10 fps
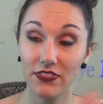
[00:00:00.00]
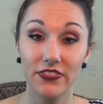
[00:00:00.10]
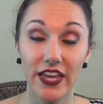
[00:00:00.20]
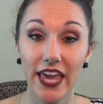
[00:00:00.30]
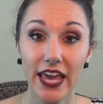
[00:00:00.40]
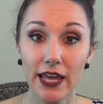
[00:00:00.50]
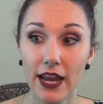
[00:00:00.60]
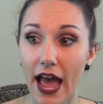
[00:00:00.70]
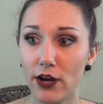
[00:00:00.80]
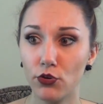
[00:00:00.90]
the kit,
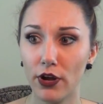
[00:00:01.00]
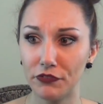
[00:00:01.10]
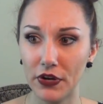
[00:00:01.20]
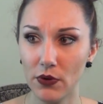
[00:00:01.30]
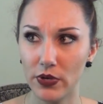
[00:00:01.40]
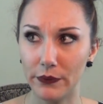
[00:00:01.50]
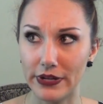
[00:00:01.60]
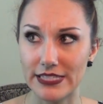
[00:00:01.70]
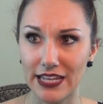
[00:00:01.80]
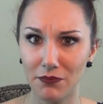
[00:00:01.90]
I forget what it
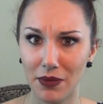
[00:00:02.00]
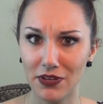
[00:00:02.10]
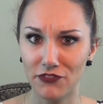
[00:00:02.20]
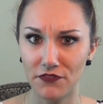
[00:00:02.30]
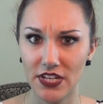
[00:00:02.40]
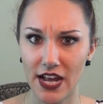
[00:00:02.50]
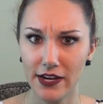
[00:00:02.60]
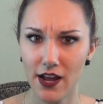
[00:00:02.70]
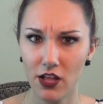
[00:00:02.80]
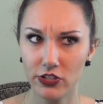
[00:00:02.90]
was, like maybe
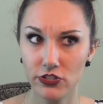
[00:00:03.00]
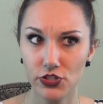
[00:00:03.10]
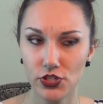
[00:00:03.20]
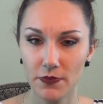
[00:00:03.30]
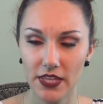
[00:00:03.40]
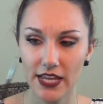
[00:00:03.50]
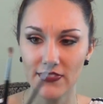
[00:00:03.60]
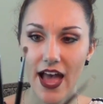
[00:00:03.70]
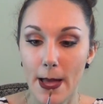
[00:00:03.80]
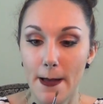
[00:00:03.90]
$59 or something like
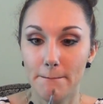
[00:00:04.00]
that.